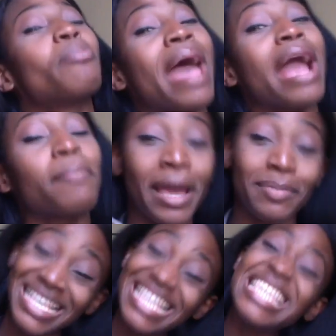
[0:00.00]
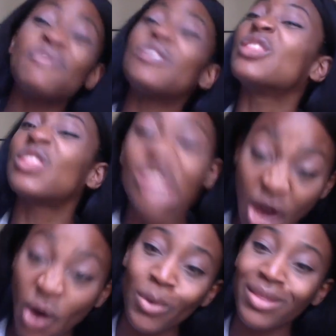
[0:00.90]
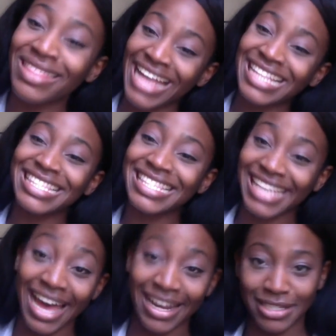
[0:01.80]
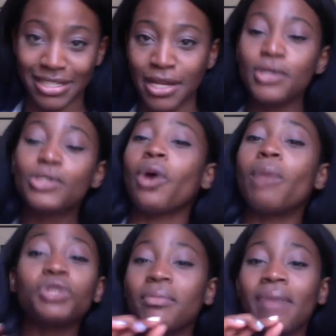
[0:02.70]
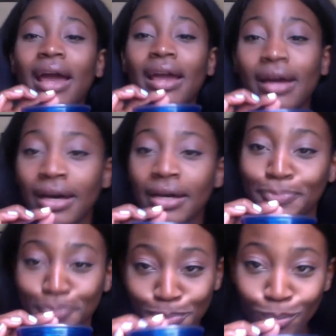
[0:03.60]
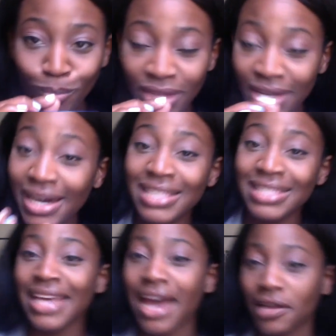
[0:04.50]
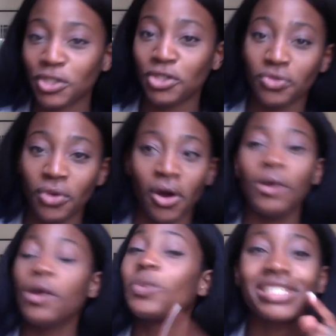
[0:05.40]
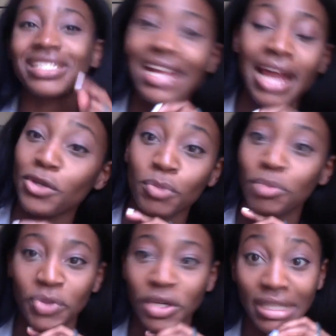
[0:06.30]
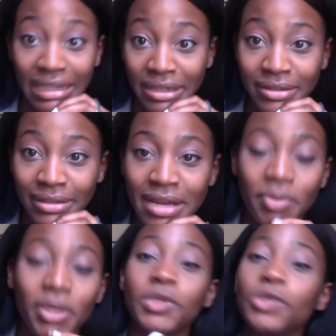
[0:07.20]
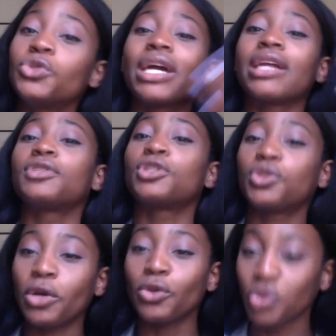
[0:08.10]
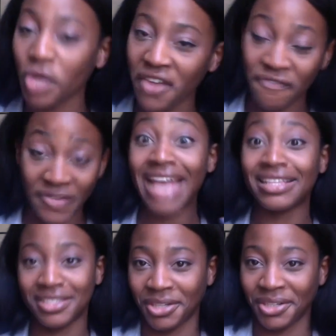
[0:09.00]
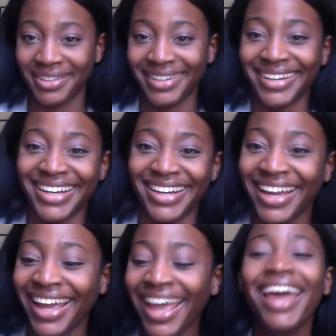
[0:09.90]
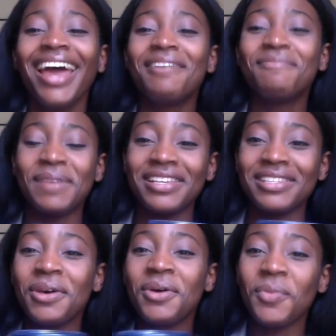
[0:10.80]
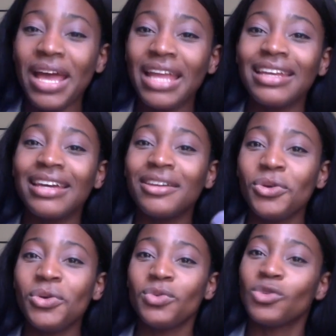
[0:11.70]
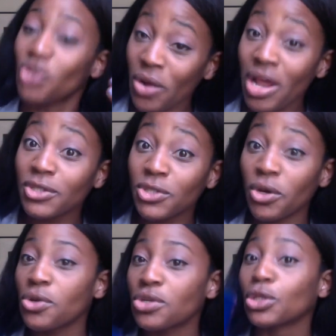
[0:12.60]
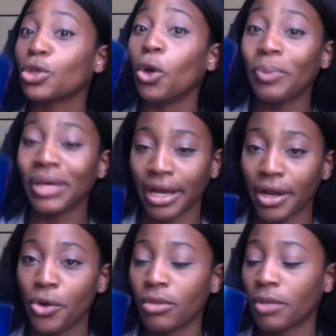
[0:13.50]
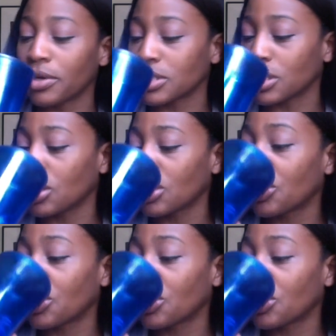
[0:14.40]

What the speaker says: bagpipes, even though that's Scottish. So I'm drinking my iced tea out of a straw, which is not how you should be drinking liquor. Because when you drink out of a straw, you drink faster. Because when you don't have a straw and you're just gulping like a normal person,